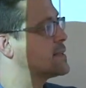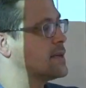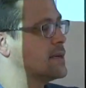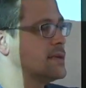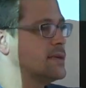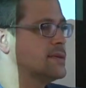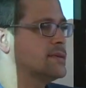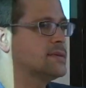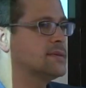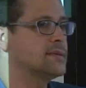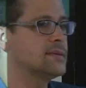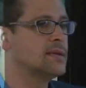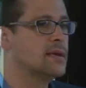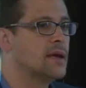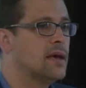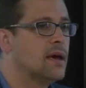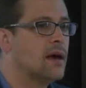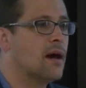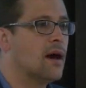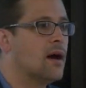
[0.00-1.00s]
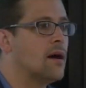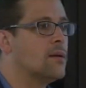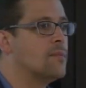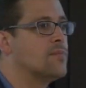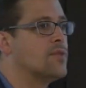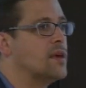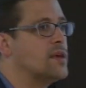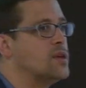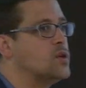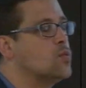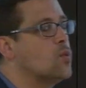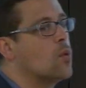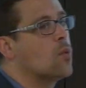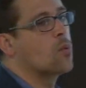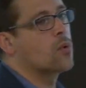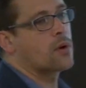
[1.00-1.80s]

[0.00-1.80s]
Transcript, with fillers: studies um, that you will